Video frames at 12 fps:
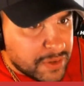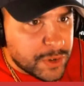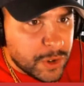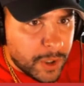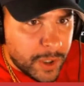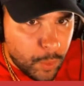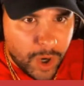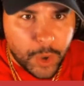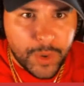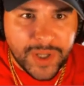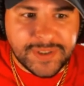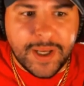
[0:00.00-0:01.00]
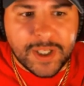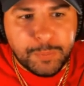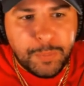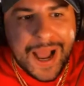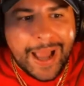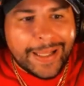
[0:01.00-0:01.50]
to the Dirty Water Red Sox
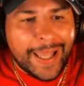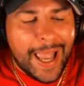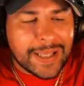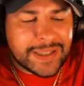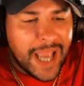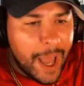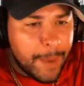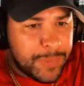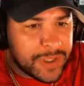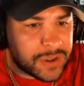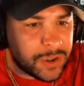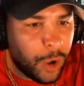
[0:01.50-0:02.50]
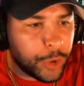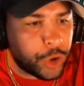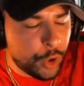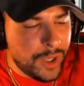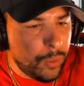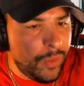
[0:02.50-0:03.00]
podcast, episode
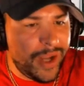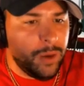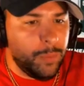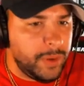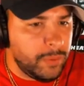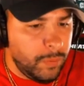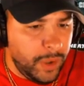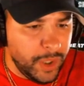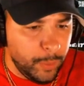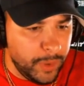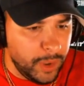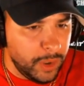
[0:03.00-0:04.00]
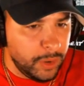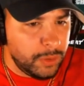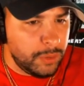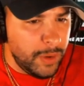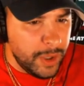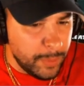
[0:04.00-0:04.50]
3. Wait a minute.
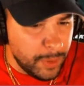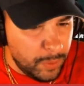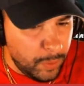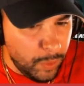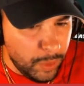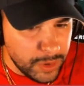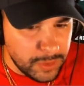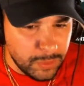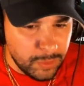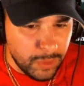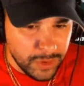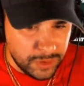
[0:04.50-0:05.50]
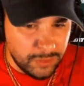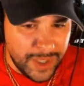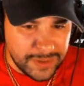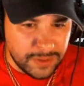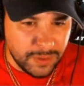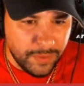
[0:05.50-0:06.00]
Where's the
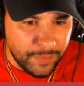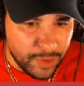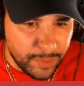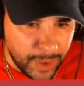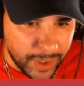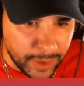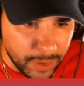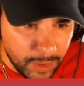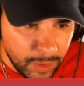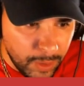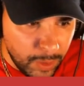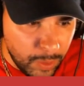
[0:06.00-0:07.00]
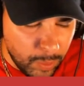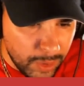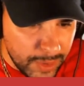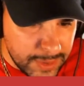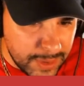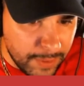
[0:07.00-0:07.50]
rest of everybody?
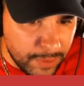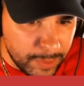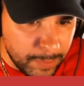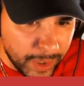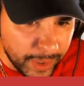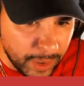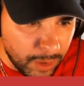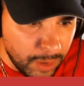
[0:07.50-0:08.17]
Where's everybody?